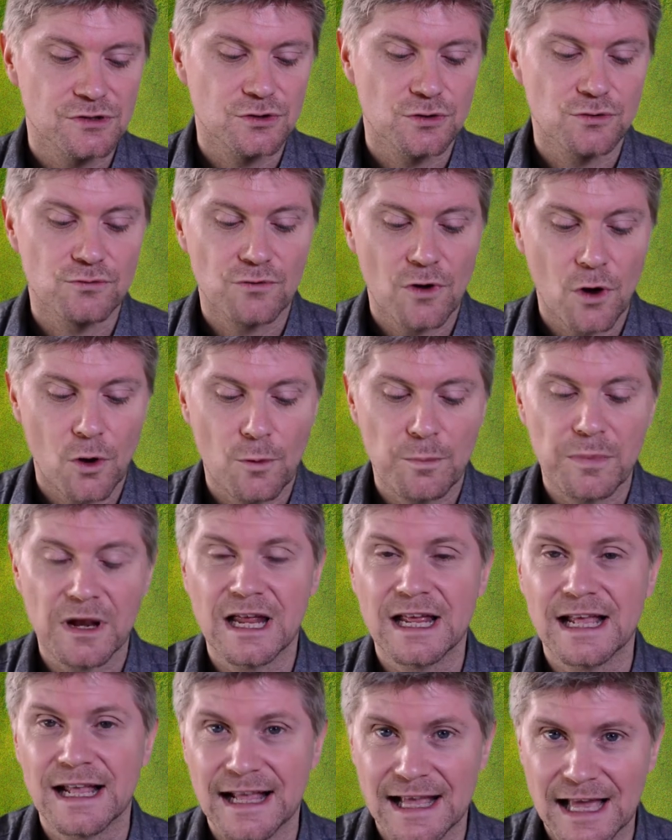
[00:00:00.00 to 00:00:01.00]
do
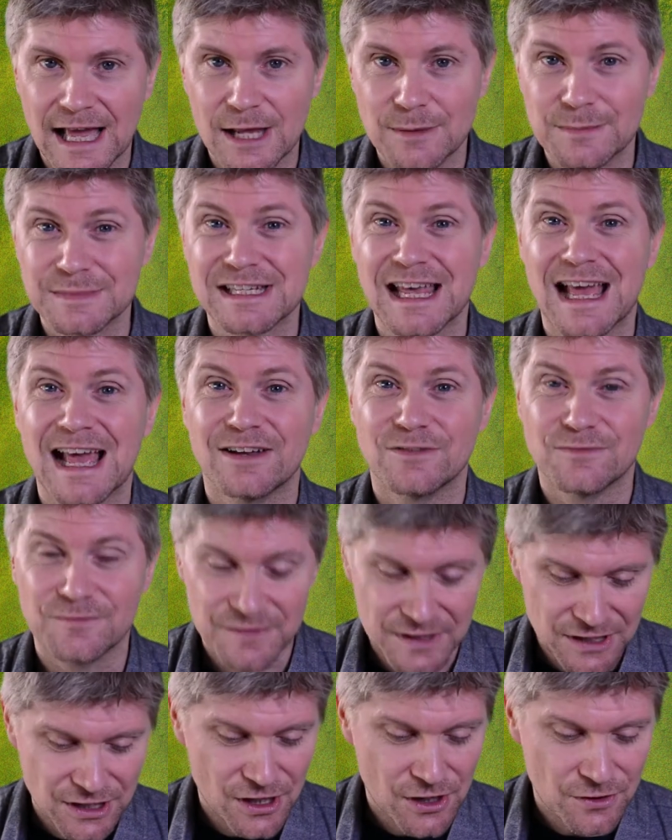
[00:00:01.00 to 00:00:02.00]
role-playing games and
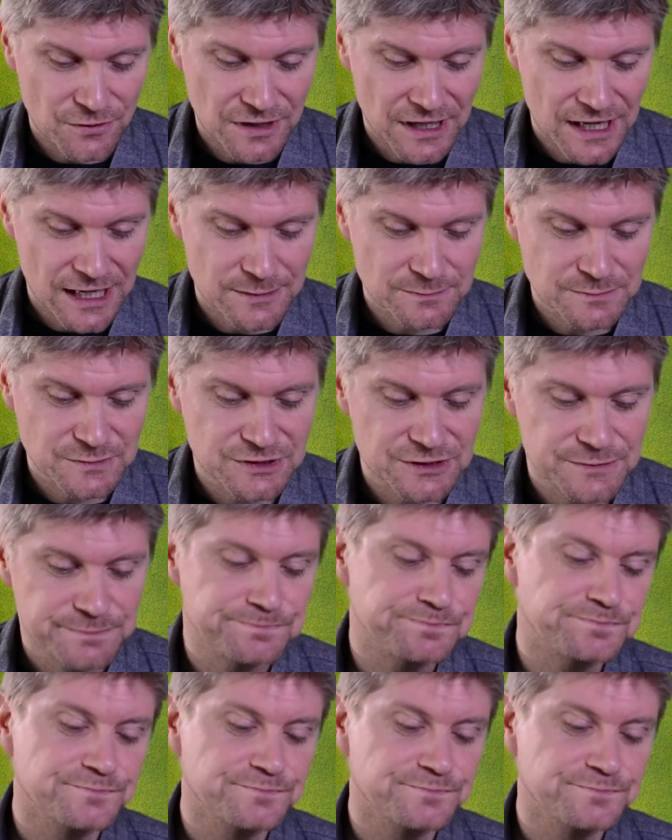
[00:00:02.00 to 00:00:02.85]
video games.